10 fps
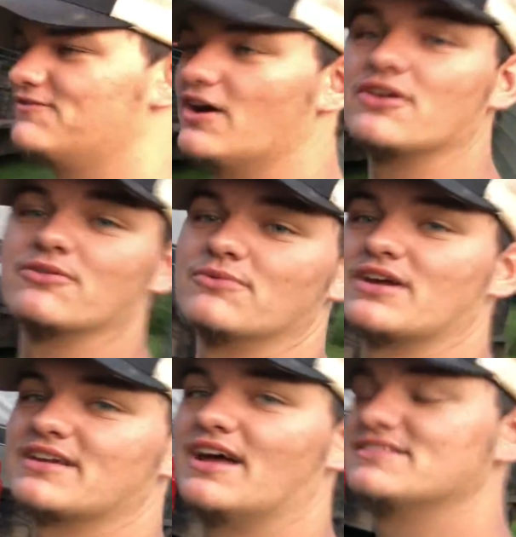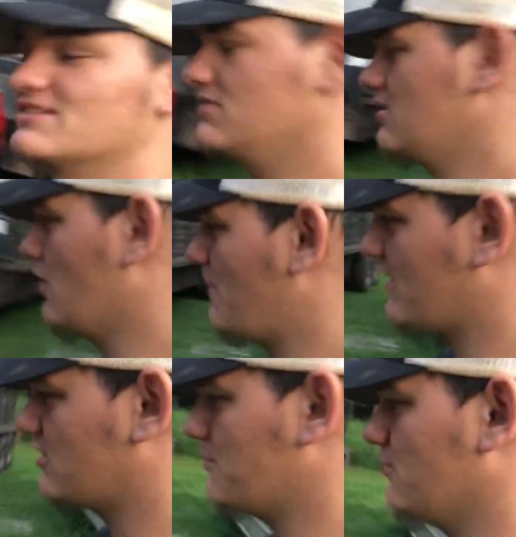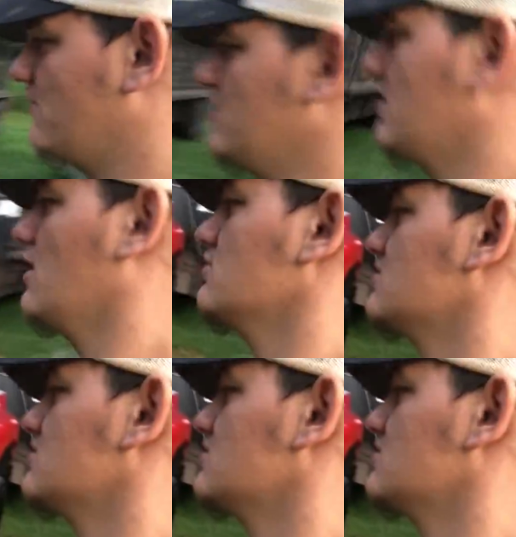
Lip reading: y'all don't recognize it, you can go back a couple of videos.